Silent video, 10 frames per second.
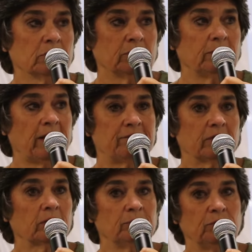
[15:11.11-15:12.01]
You have
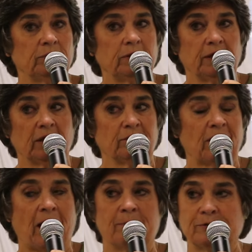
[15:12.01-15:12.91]
a community of
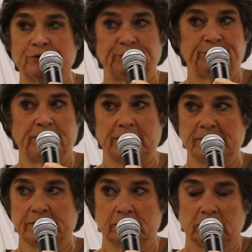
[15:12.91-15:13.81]

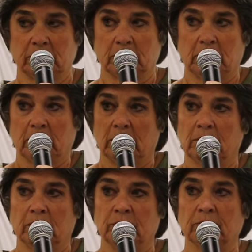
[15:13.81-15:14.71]
opportunities.
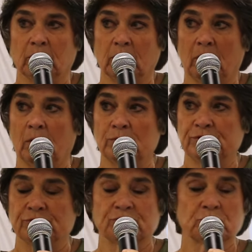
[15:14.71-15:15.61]
You can go
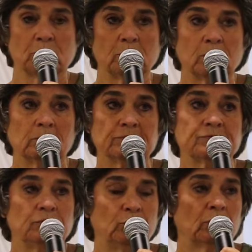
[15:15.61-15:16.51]
to
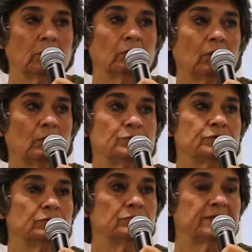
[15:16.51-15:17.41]
schools, you can go
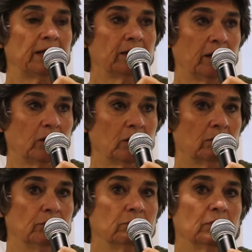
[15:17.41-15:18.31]
to
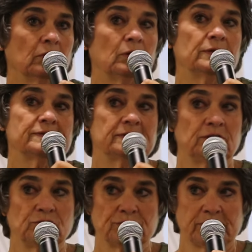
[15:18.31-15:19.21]
daycare, you can go to
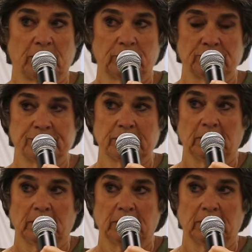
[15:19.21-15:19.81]
senior centers,